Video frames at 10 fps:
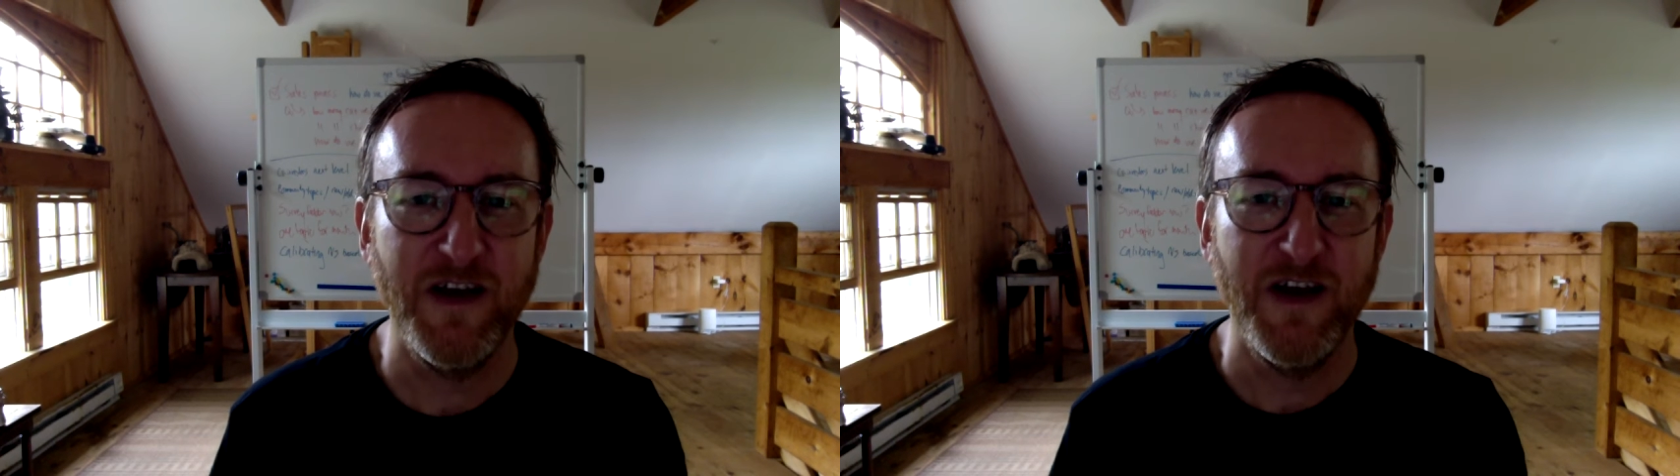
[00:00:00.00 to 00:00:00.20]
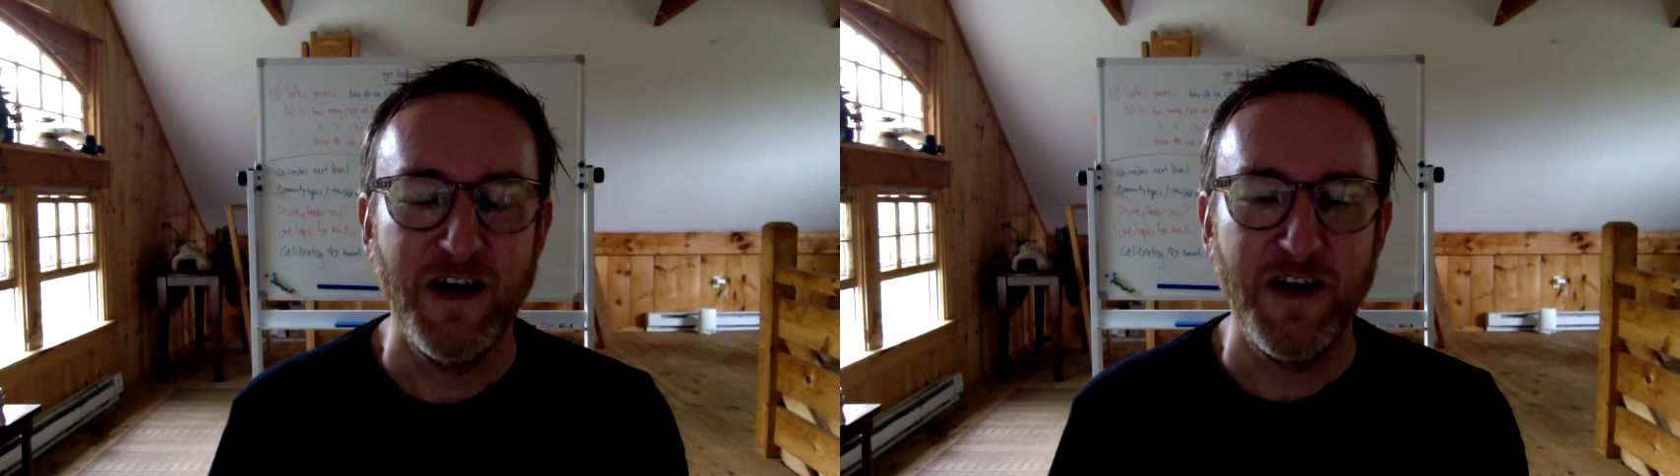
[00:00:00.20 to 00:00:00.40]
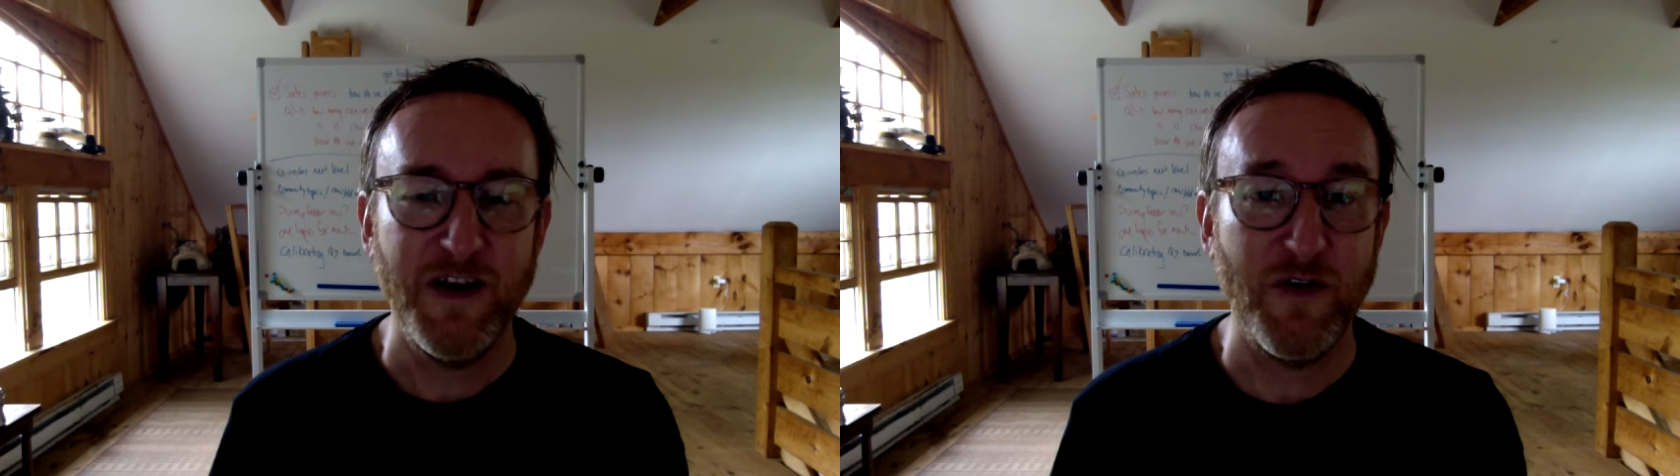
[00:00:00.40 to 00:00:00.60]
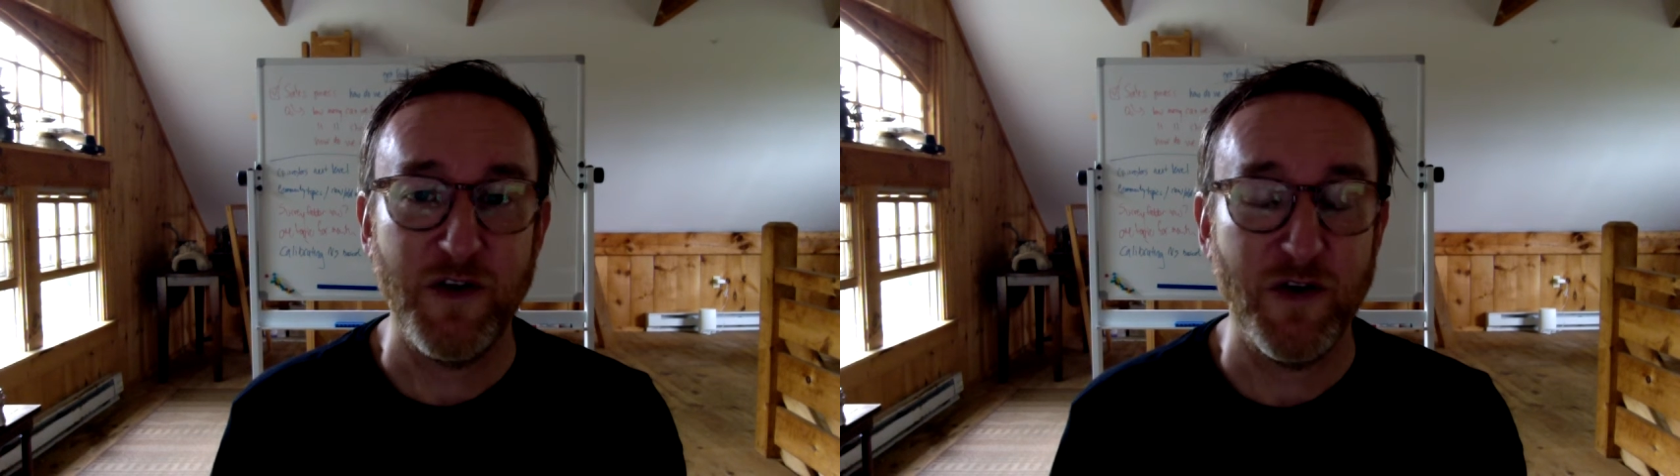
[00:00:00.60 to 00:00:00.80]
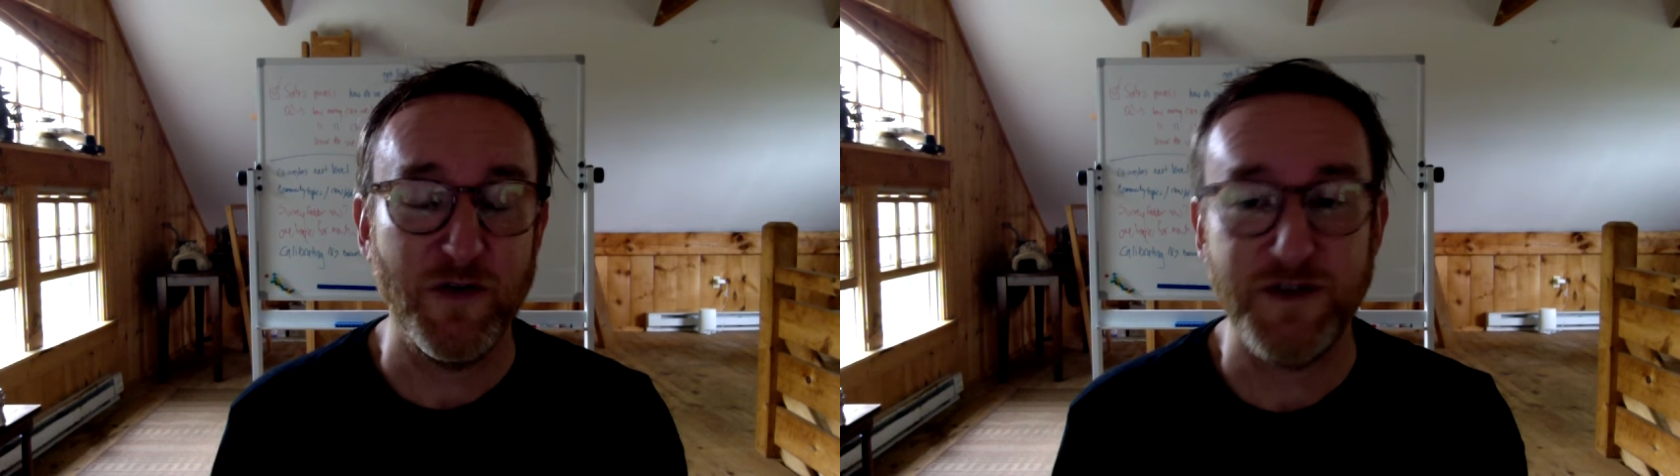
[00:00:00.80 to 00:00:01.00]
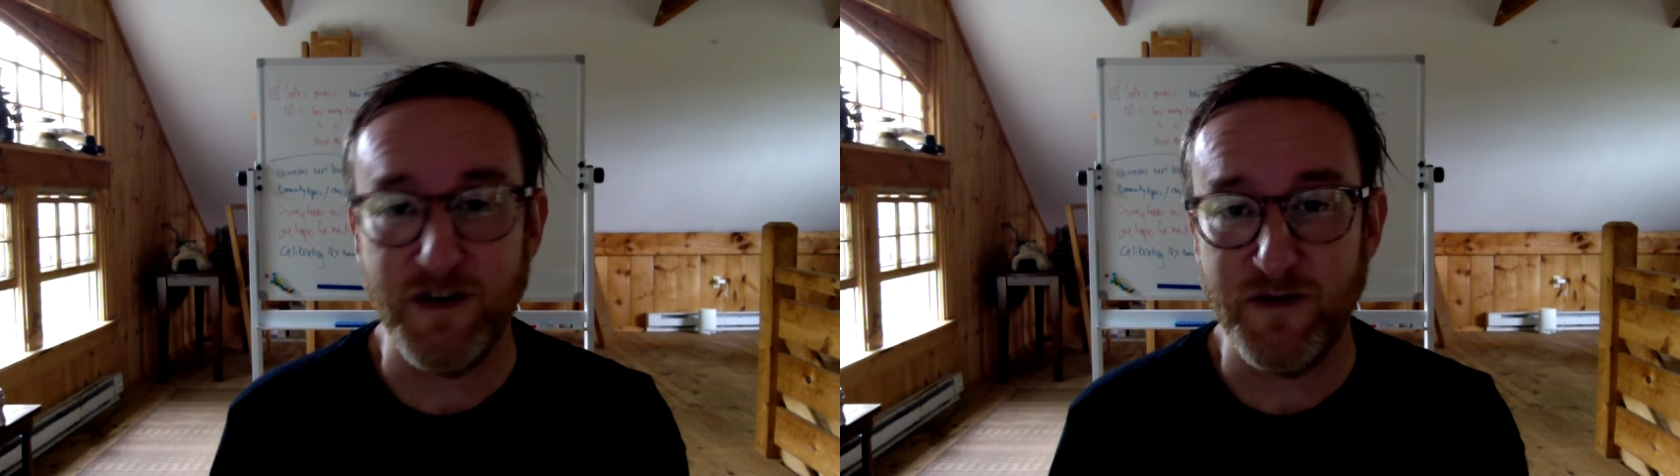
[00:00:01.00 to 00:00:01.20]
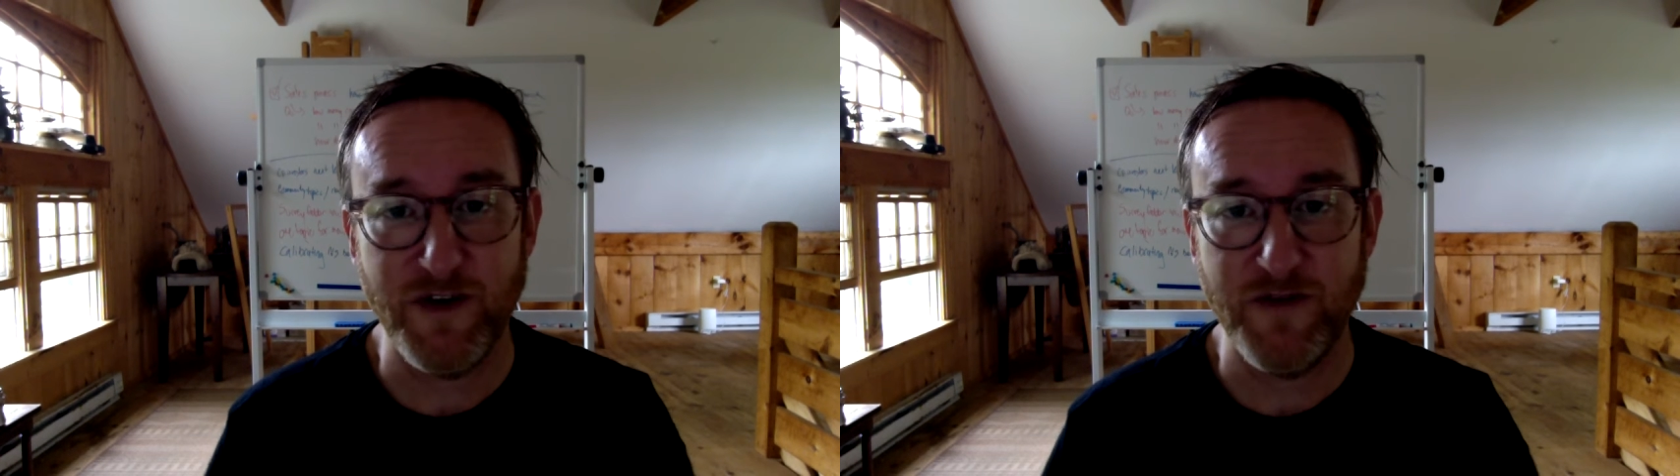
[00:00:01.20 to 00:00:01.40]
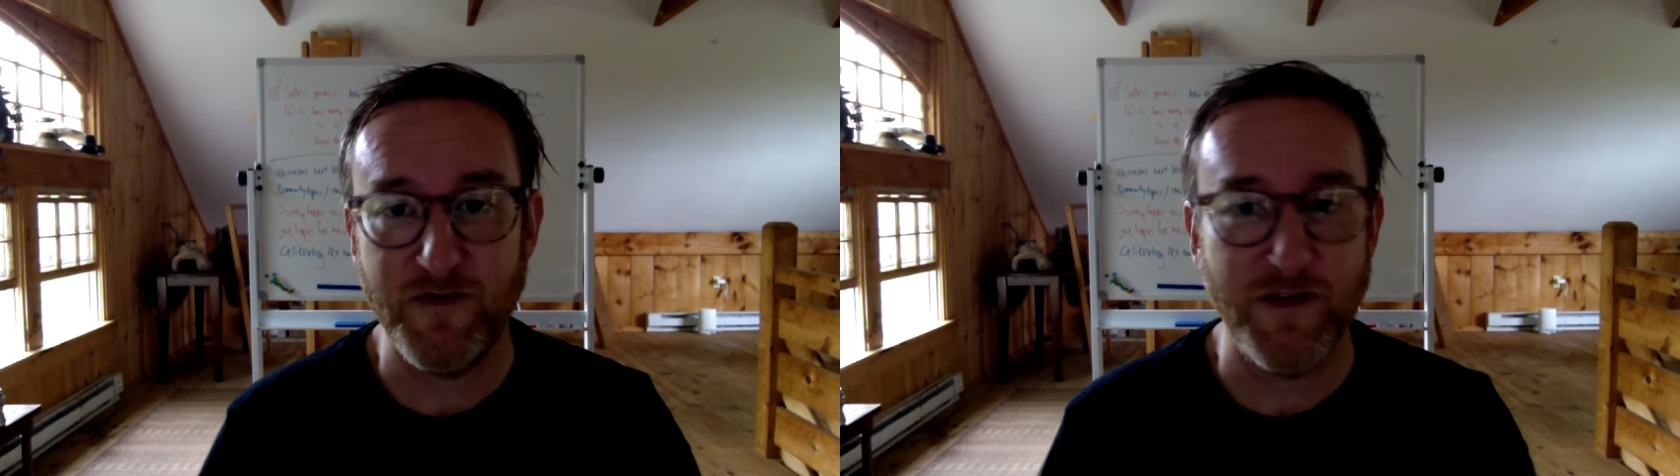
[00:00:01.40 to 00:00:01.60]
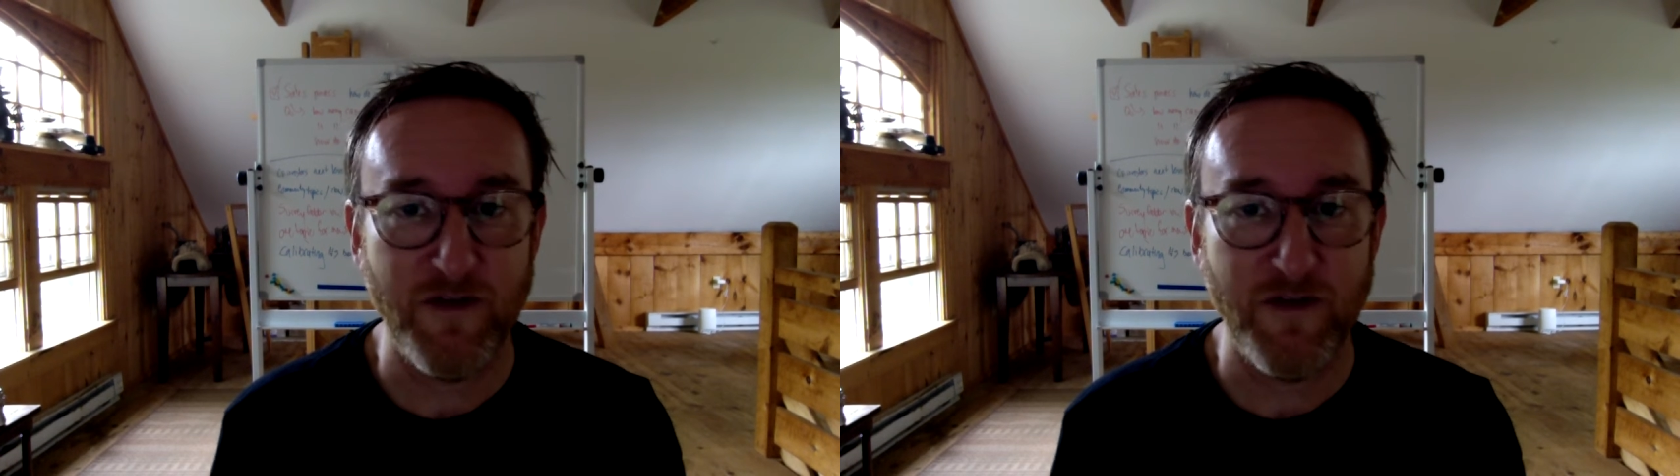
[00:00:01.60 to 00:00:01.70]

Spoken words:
you know, the notion of